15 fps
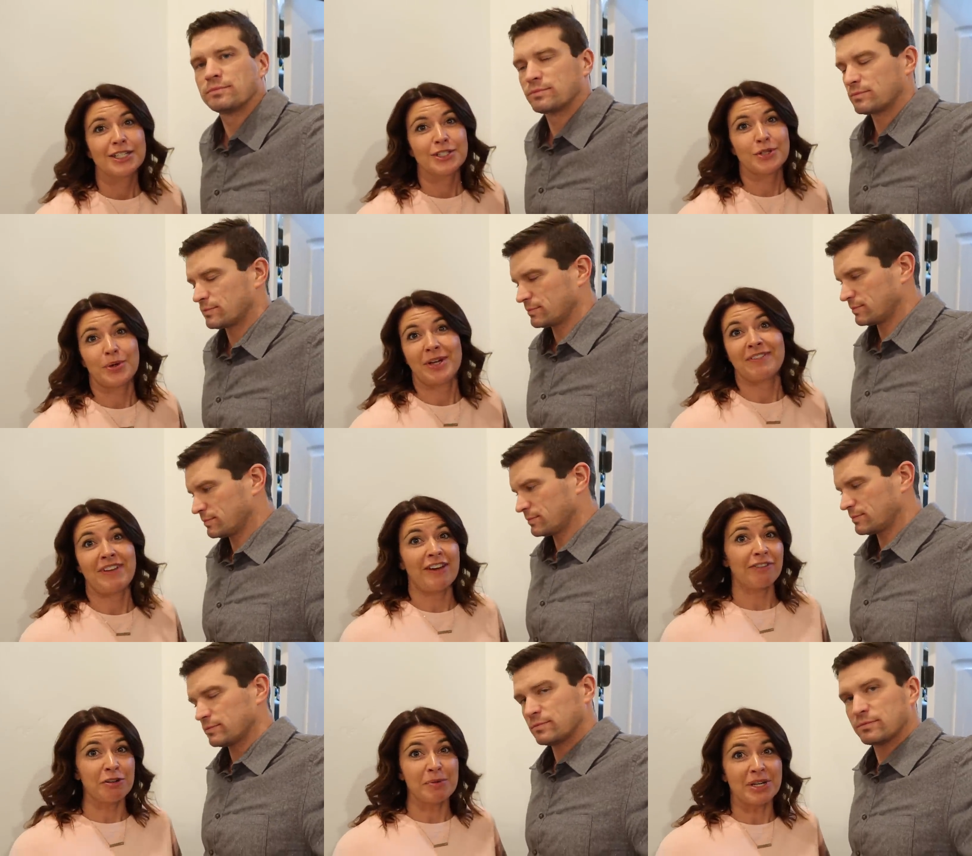Speaker 1: So if
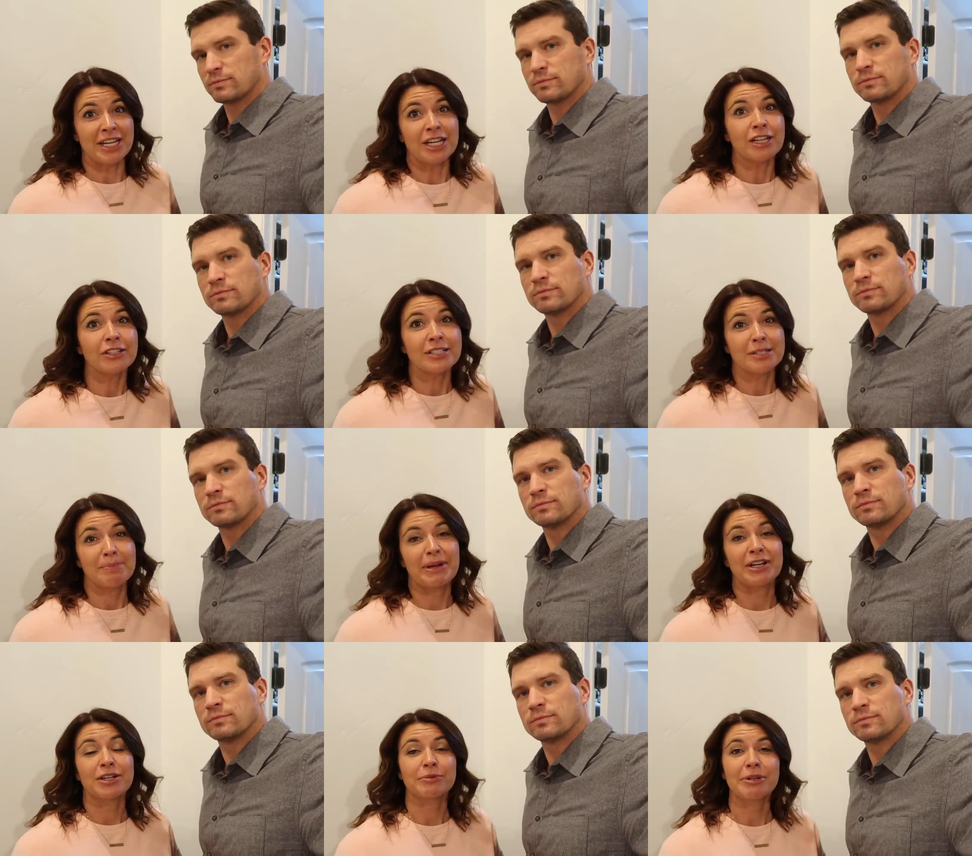everyone here is
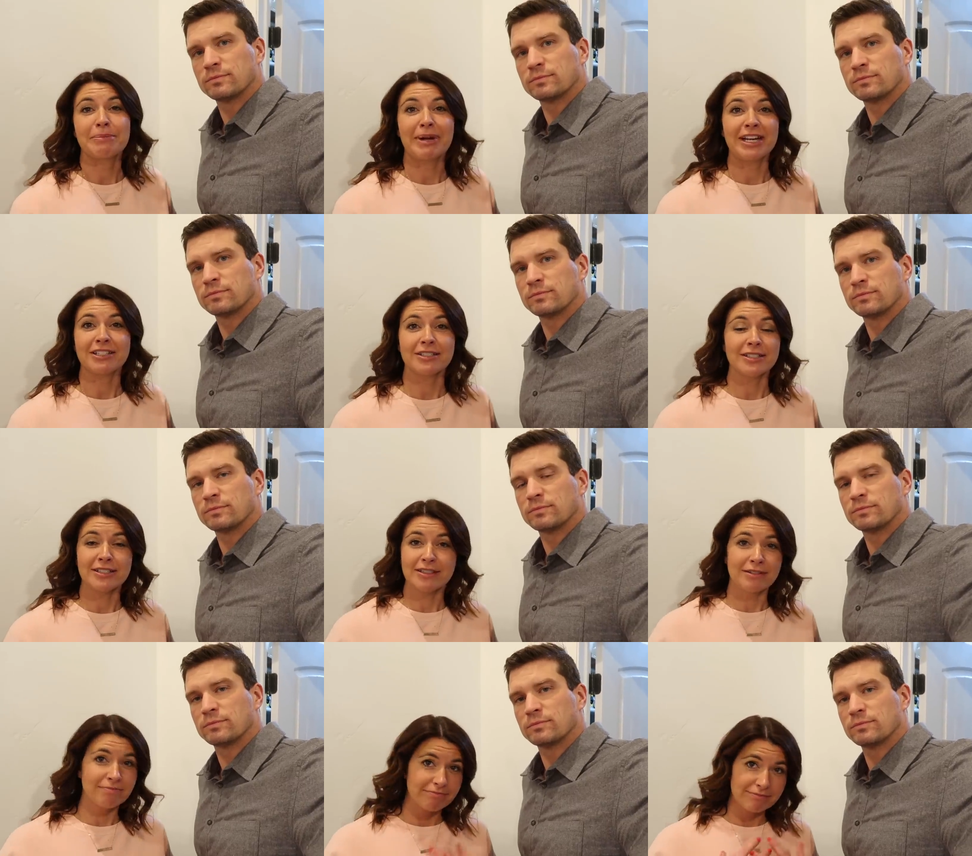better, we might
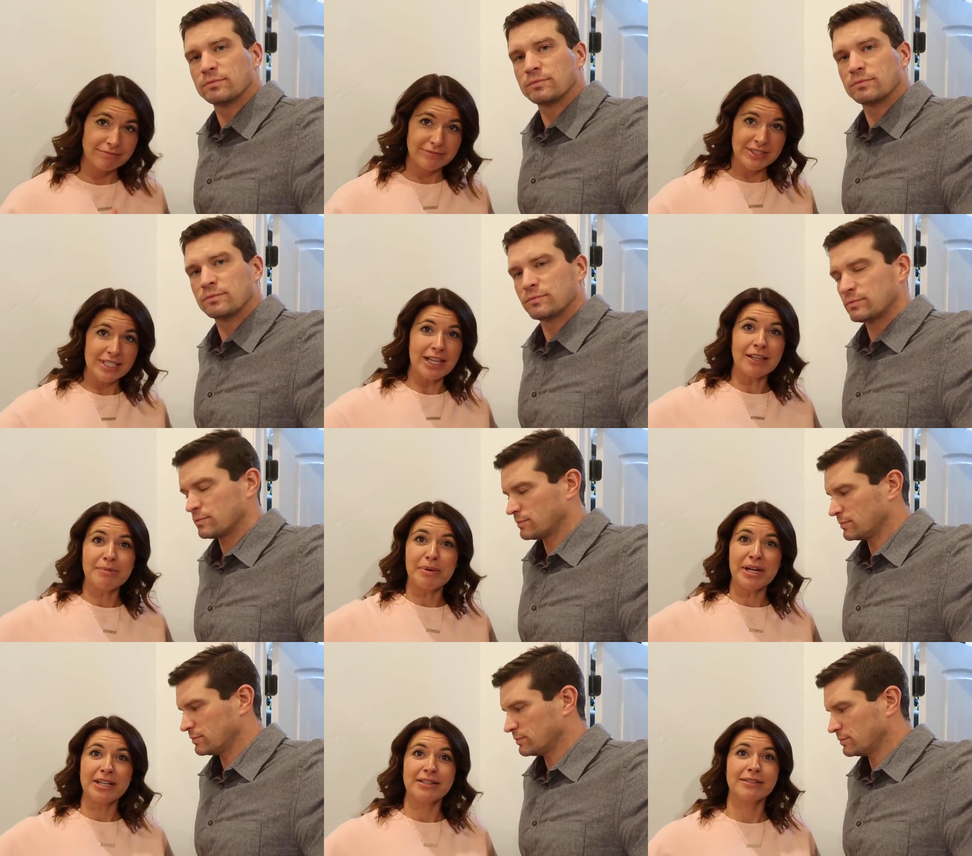just
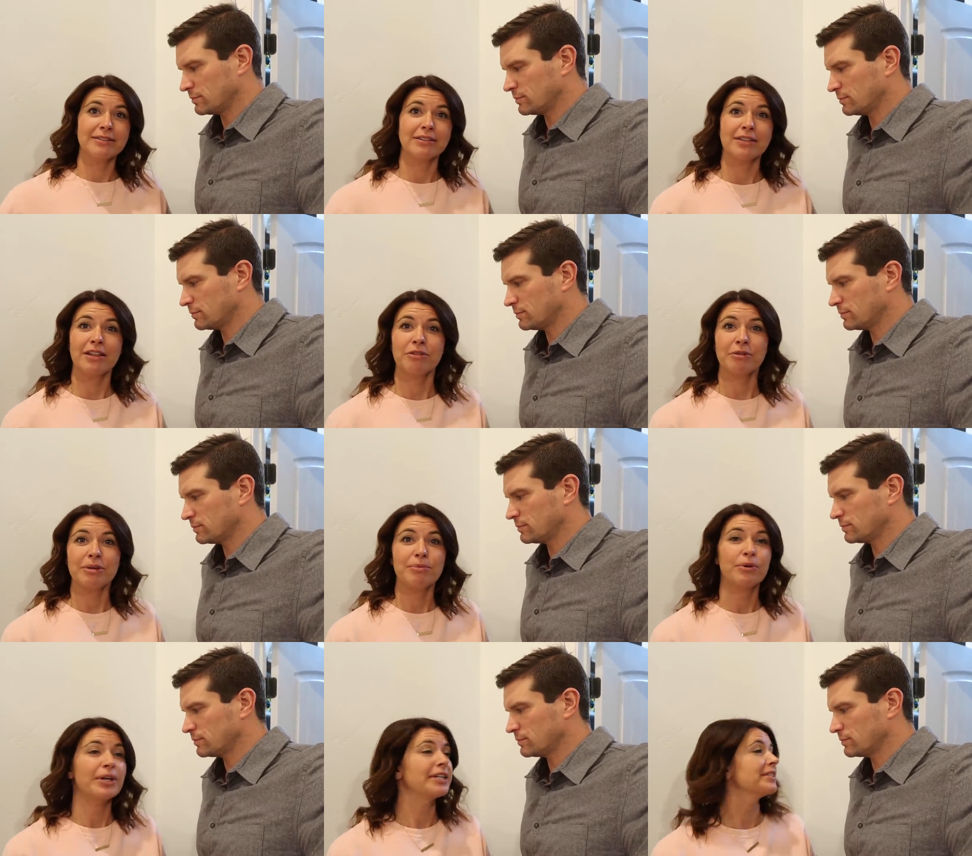celebrate the
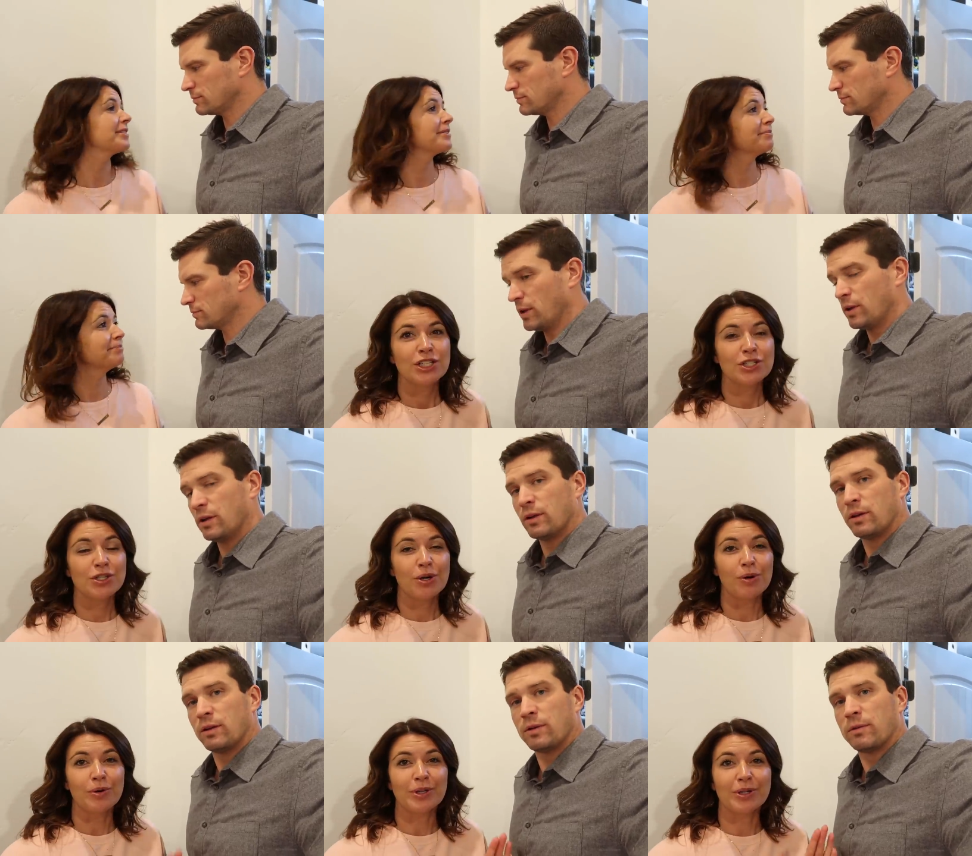three boys.
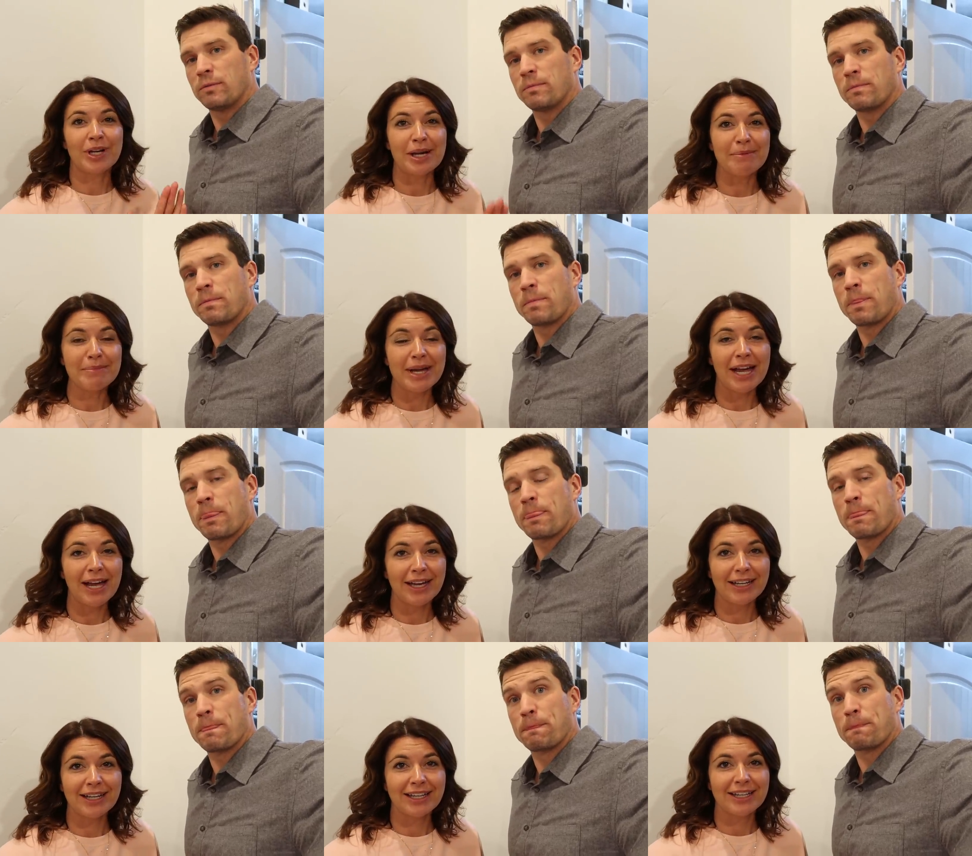So come
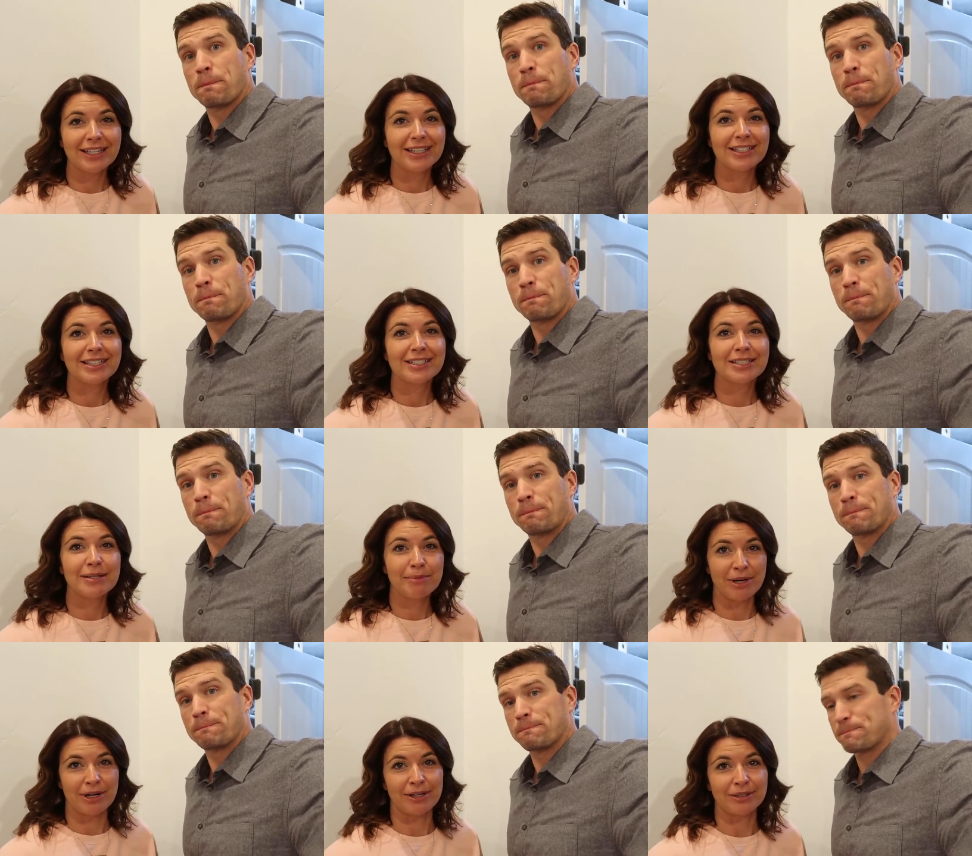back
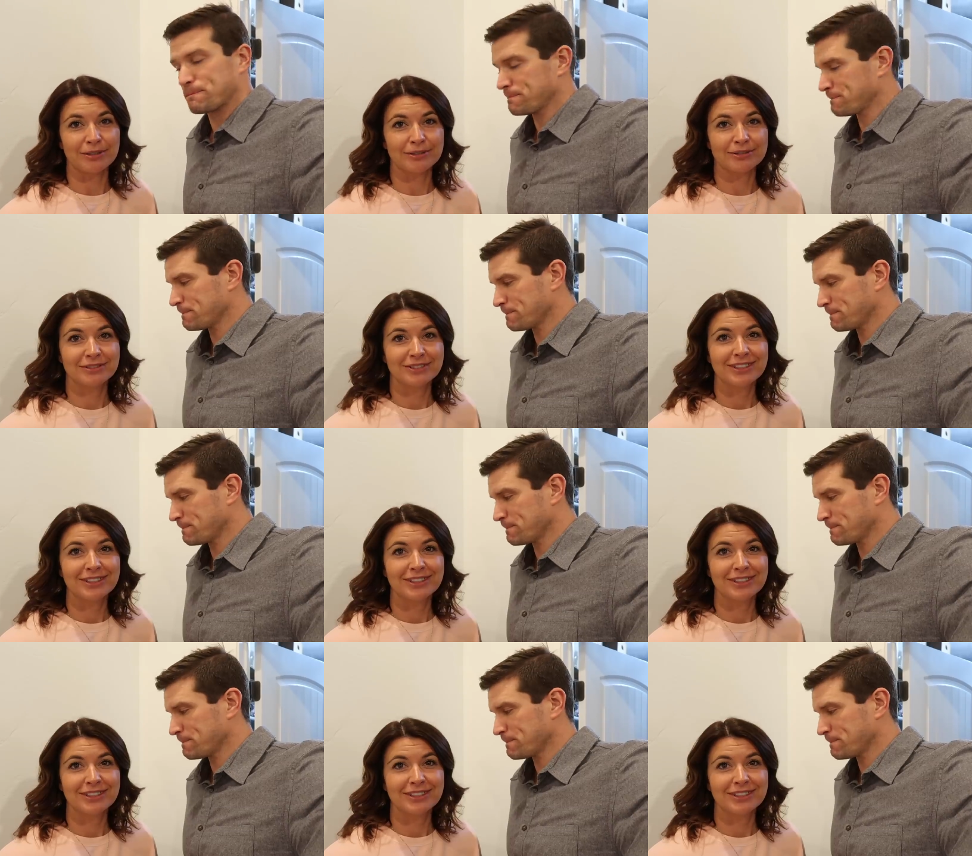tomorrow.